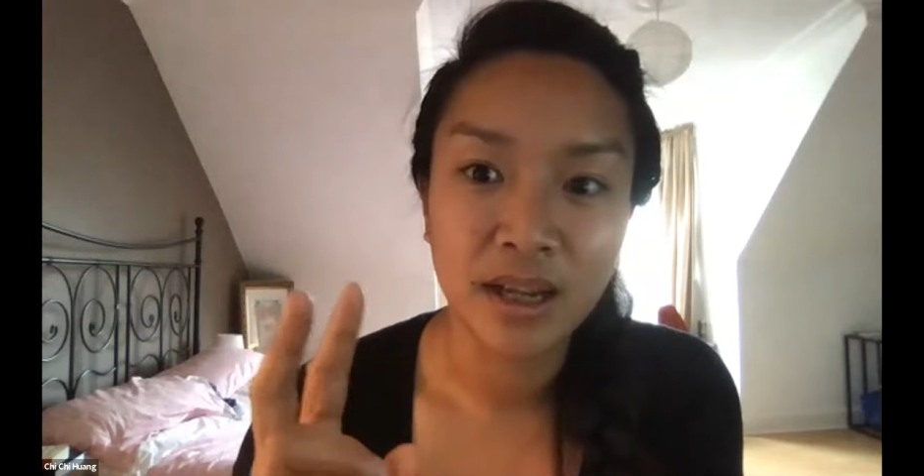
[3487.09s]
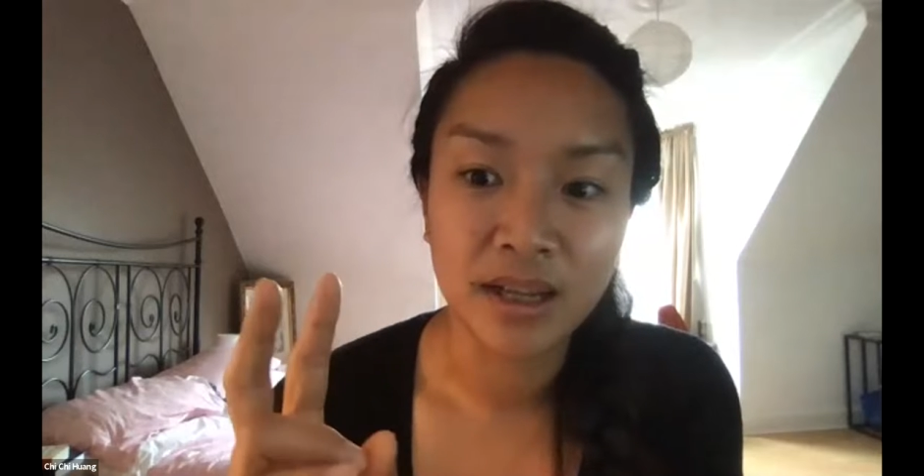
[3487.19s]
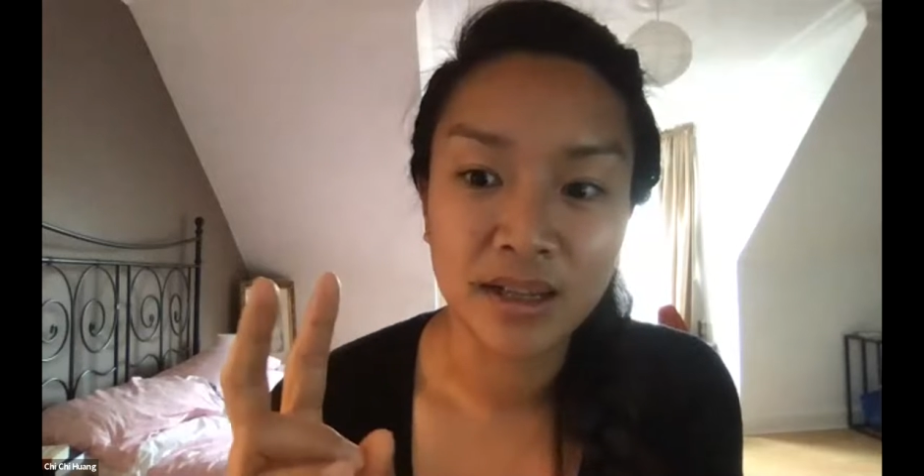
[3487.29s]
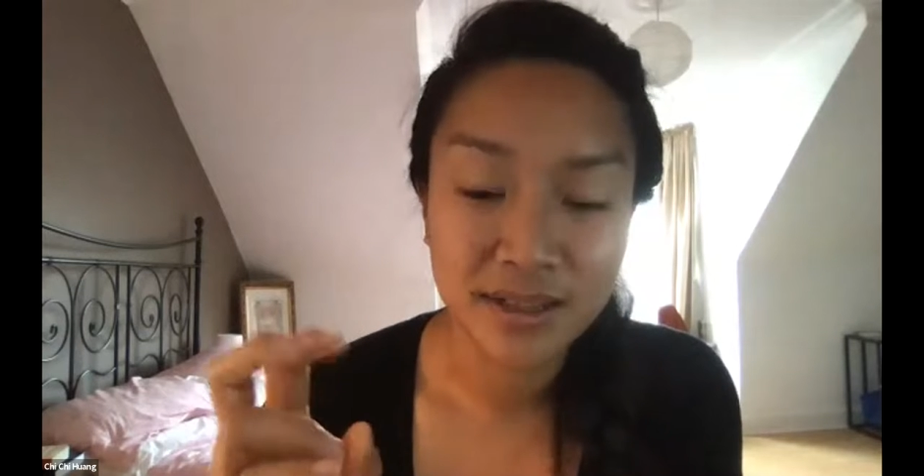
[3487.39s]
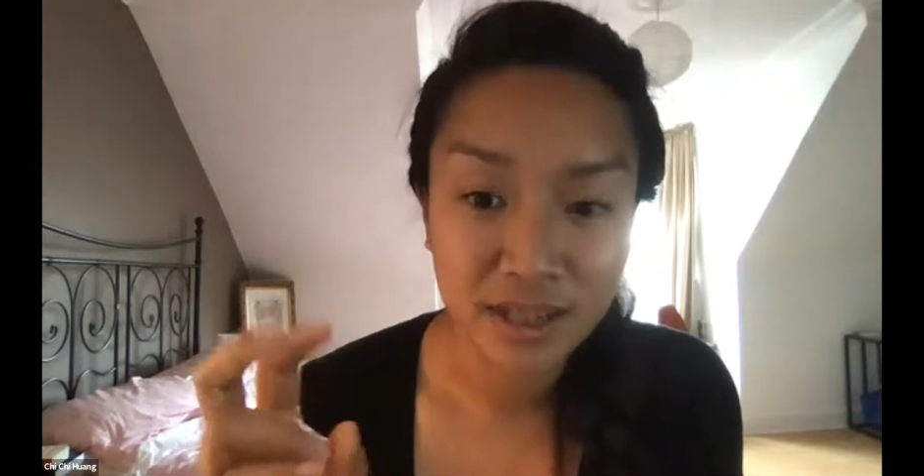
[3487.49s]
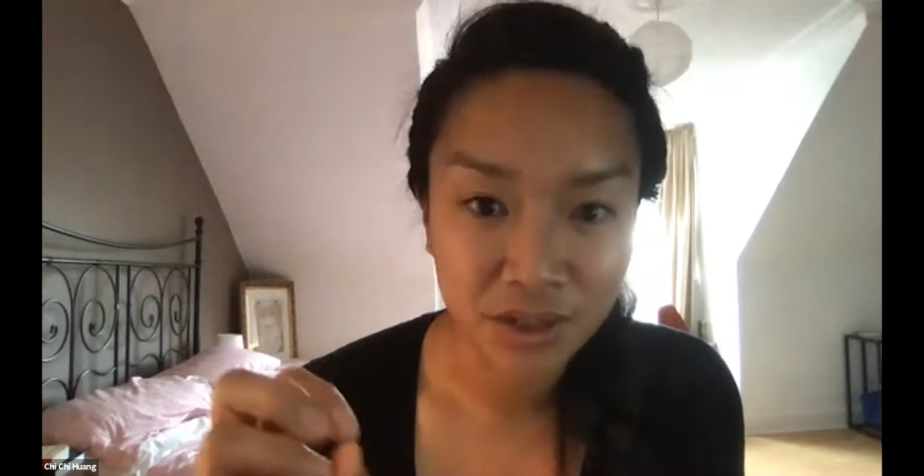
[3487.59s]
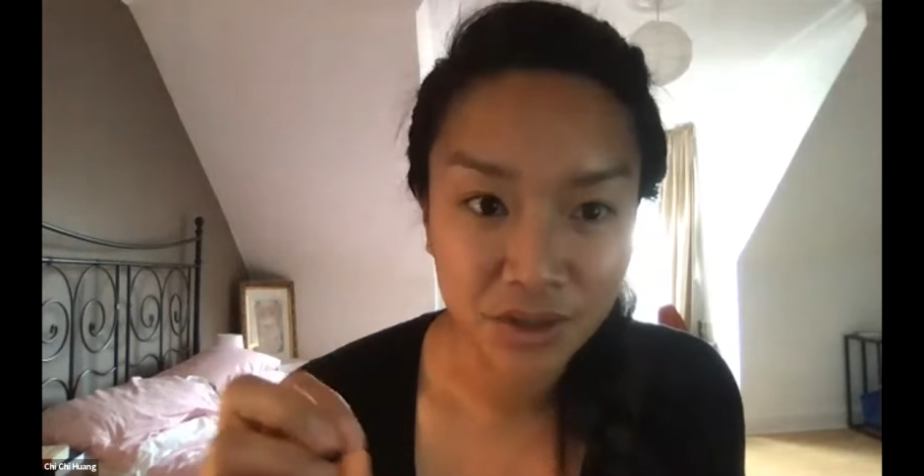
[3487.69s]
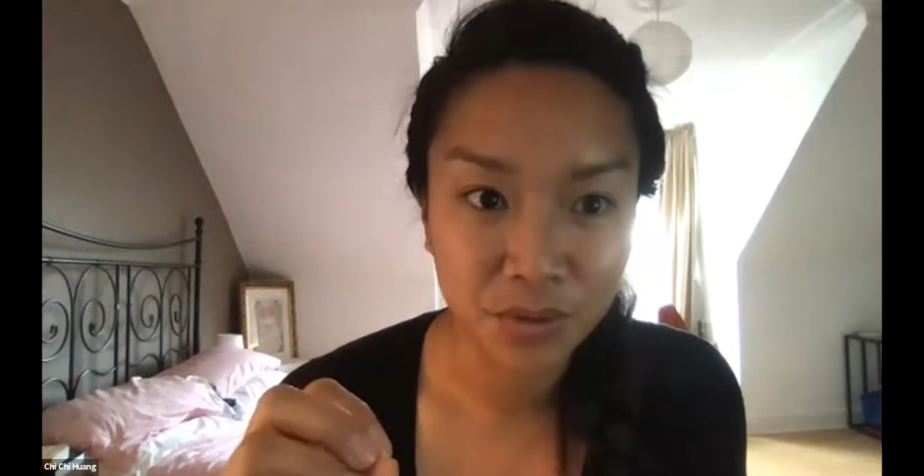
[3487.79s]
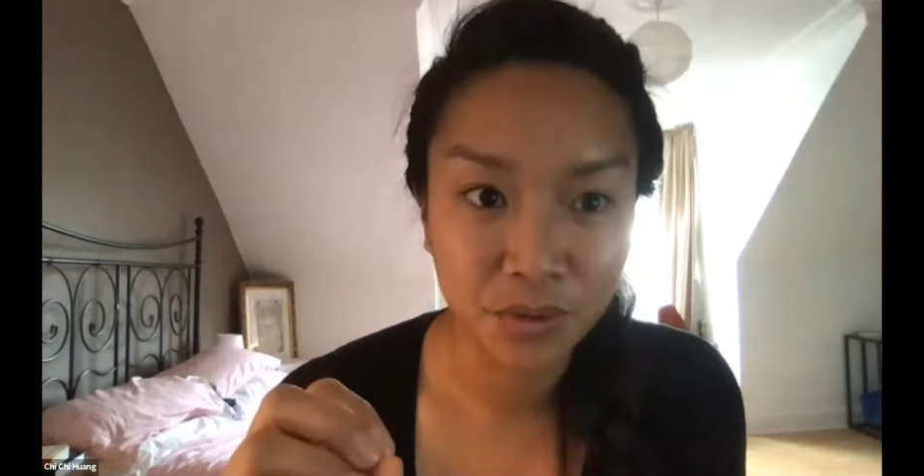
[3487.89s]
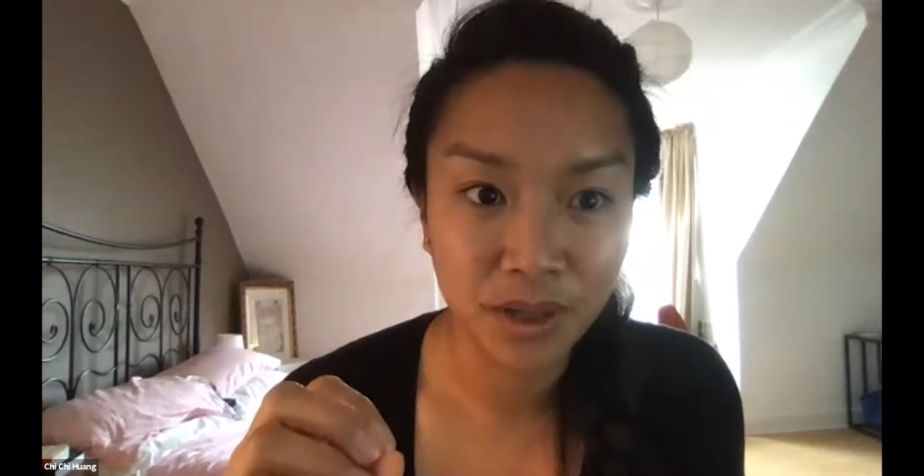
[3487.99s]

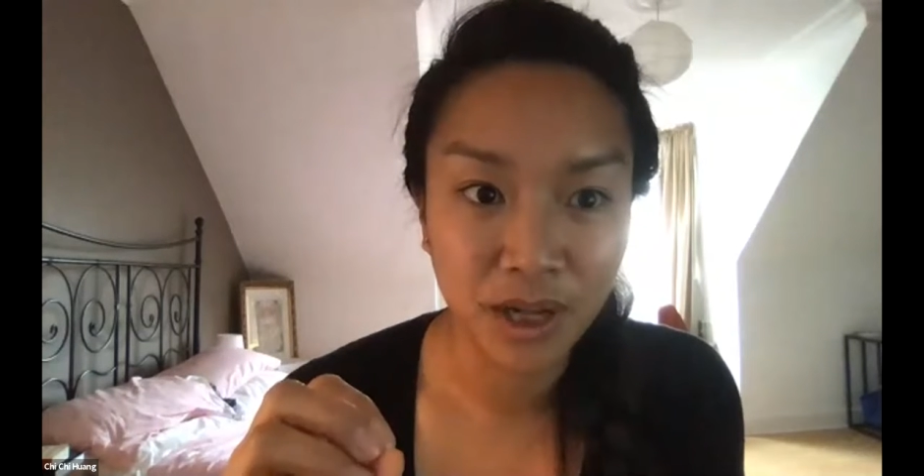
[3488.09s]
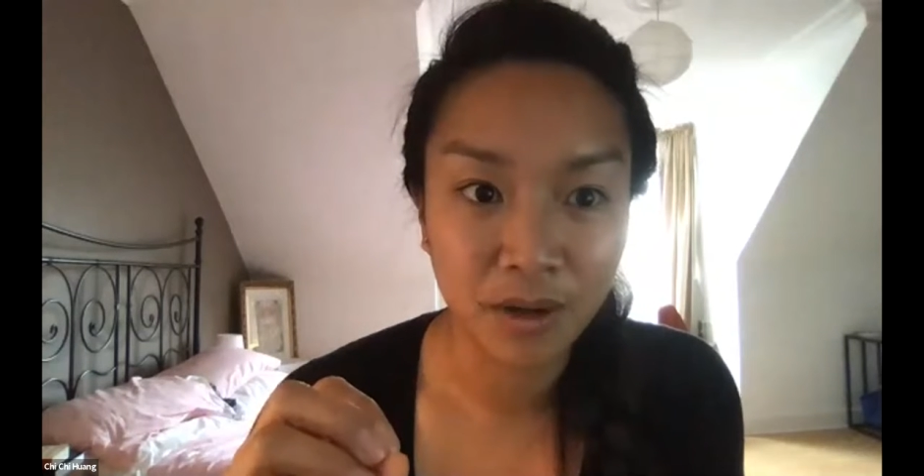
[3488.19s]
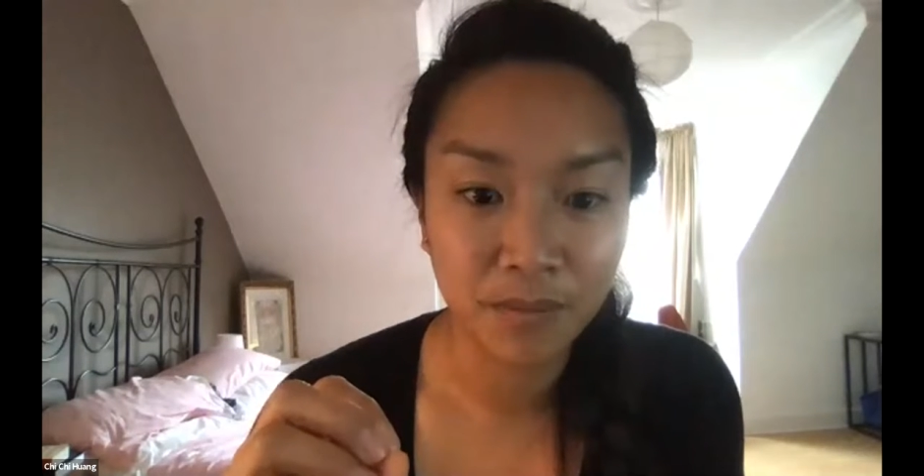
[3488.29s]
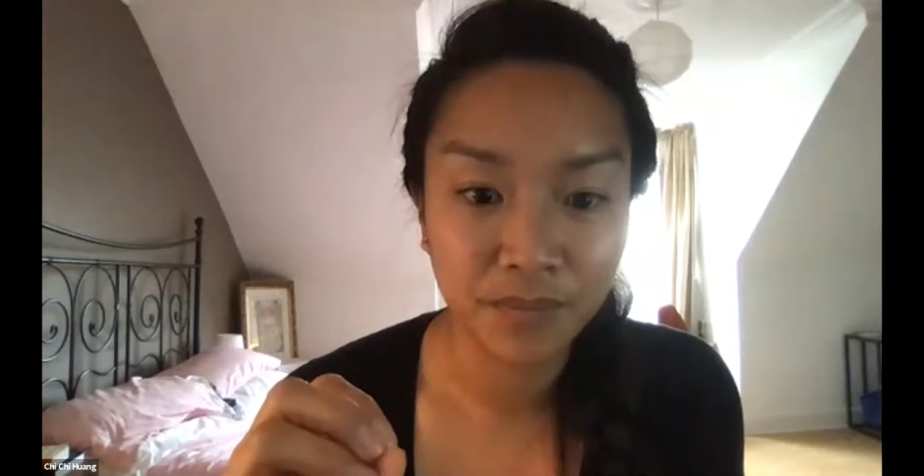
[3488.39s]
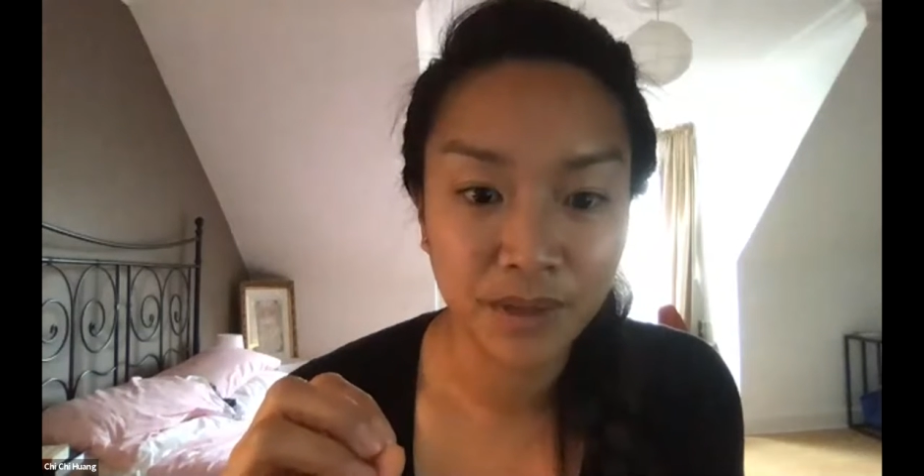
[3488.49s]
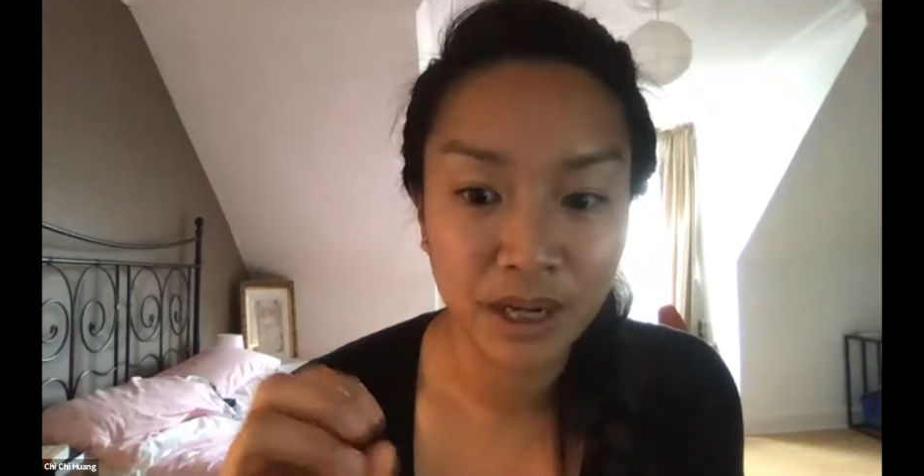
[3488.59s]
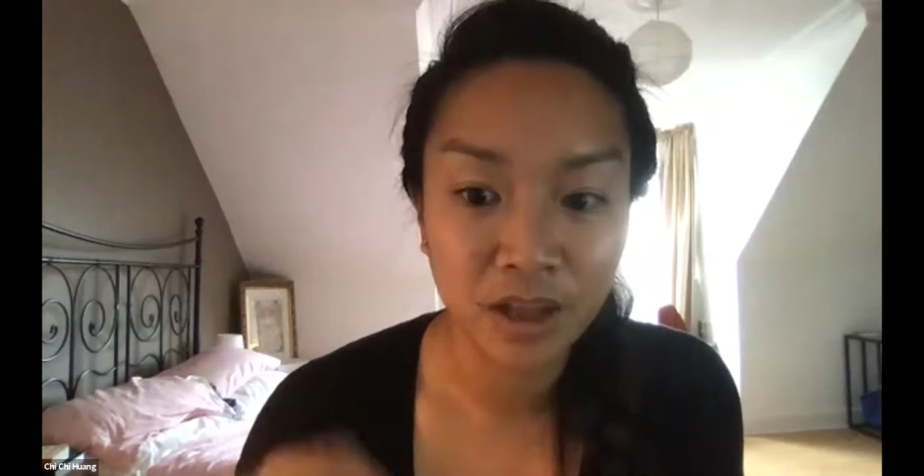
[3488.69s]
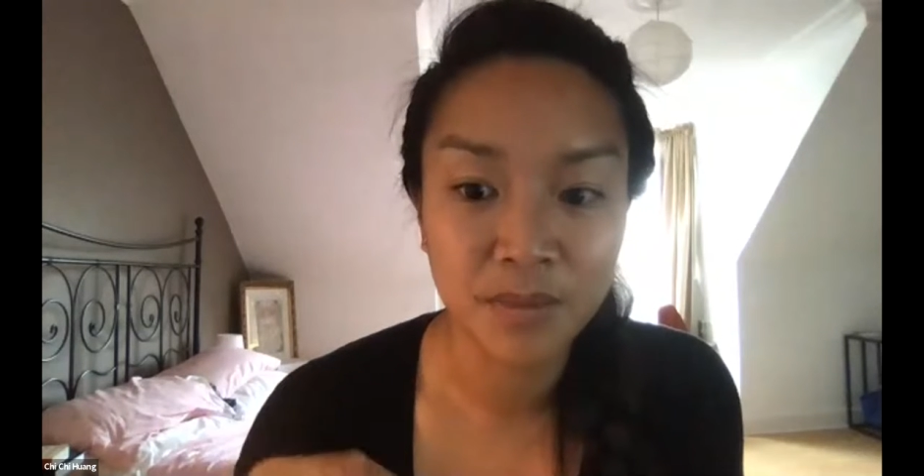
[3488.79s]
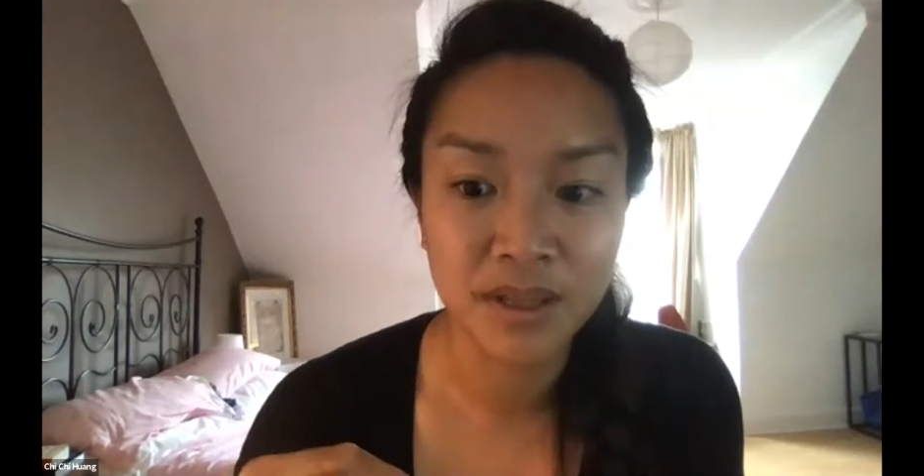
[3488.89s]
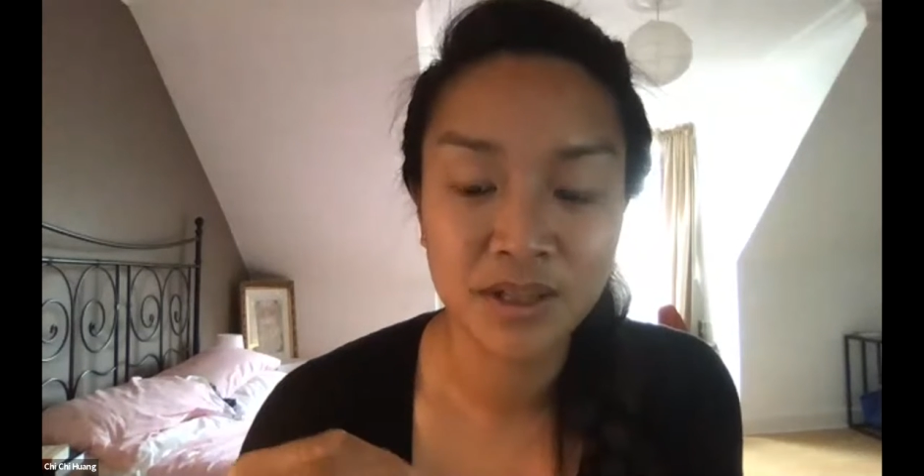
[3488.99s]
instinctual
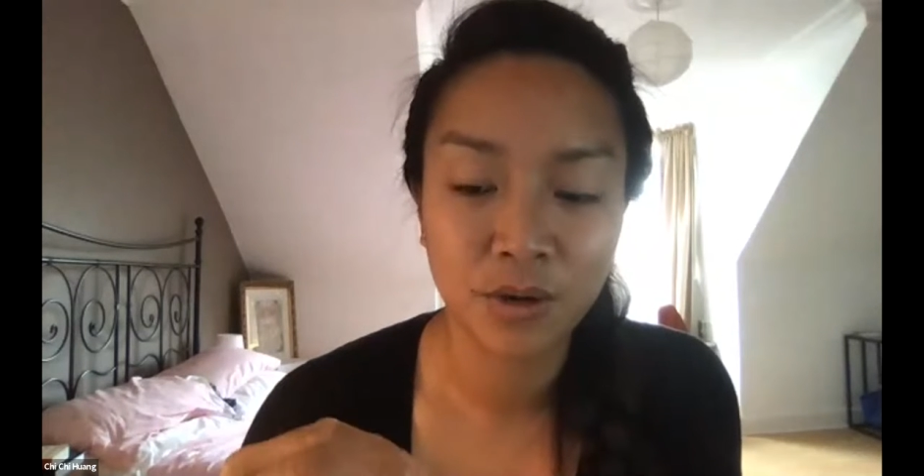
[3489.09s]
elements.